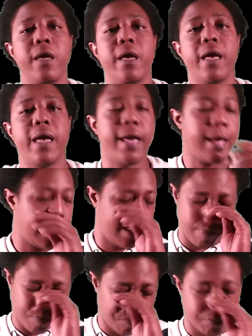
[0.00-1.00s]
And
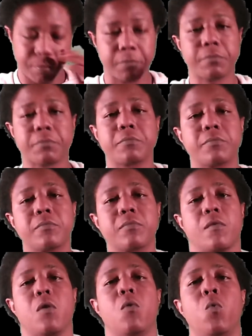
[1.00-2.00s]

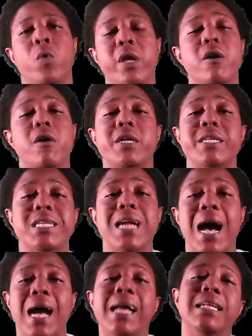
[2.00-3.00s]
we are
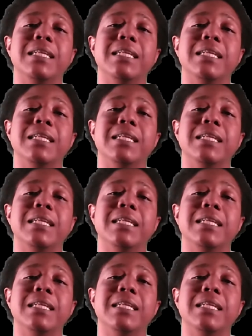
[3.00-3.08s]
not